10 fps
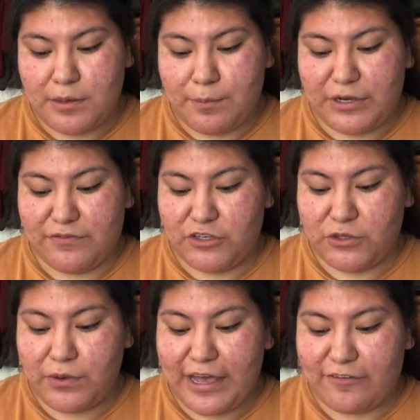But if you
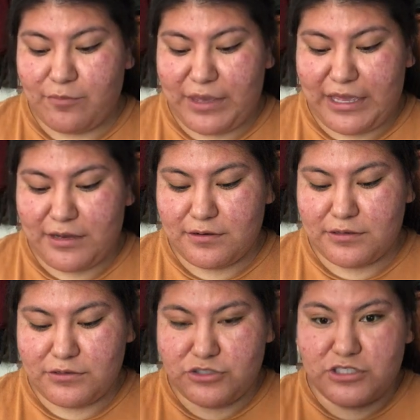do have paint,
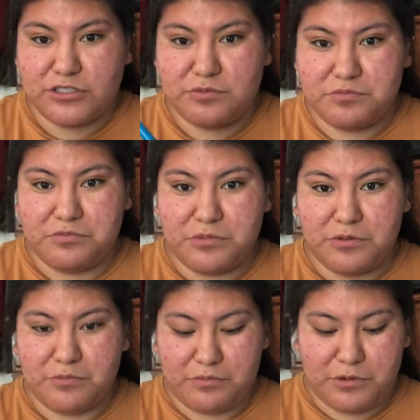just
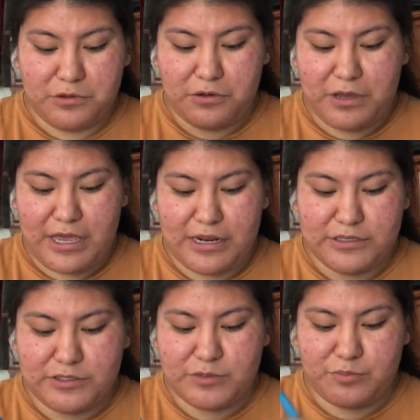go ahead and
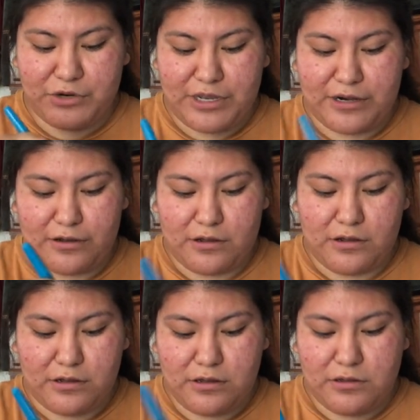spread it
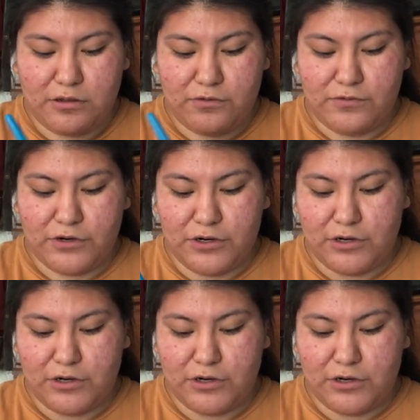all over.